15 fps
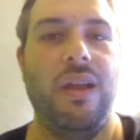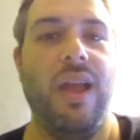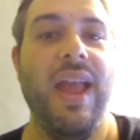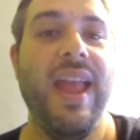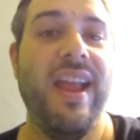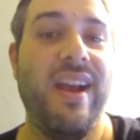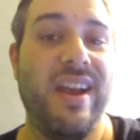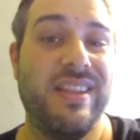
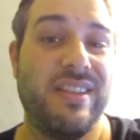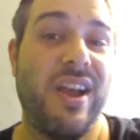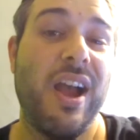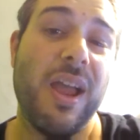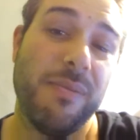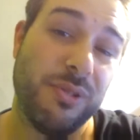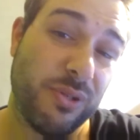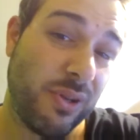Hey guys,
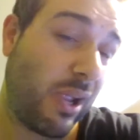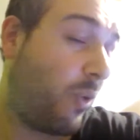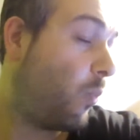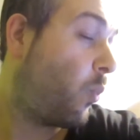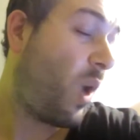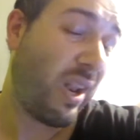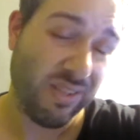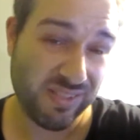I am doing a
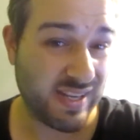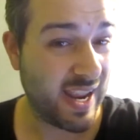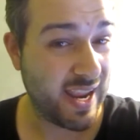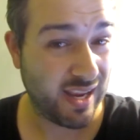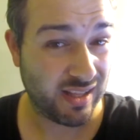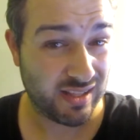one-taker